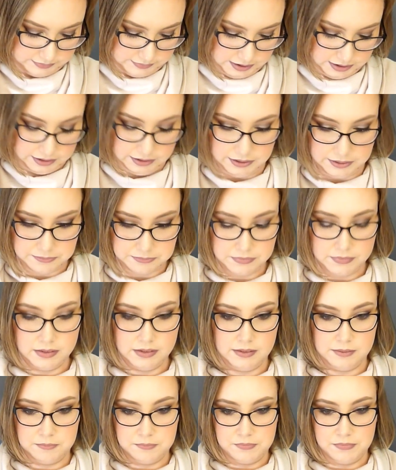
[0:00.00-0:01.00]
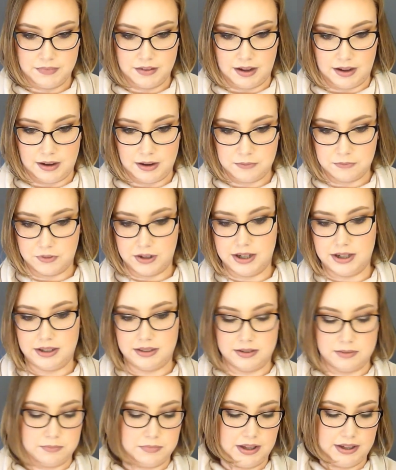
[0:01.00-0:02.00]
And I'm
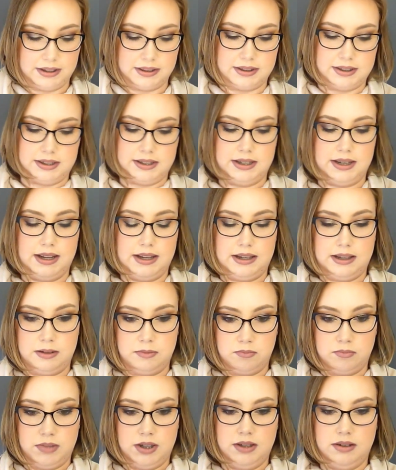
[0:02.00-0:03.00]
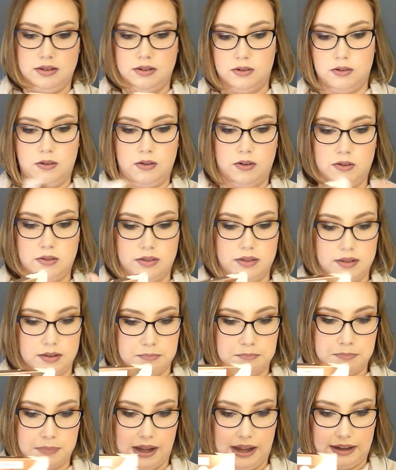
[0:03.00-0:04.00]
reading them like the name on the
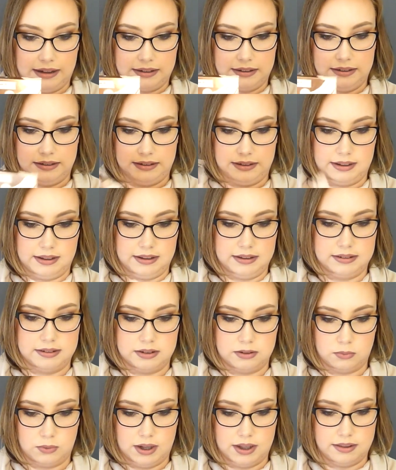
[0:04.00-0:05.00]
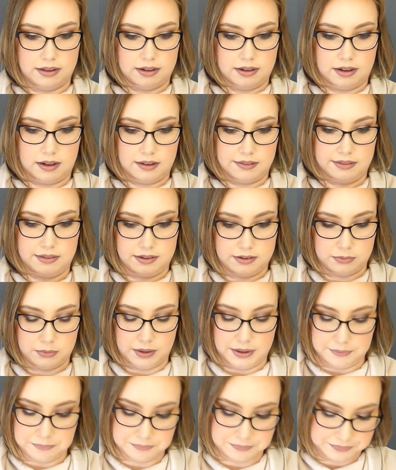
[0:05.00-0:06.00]
back is the way they are this way.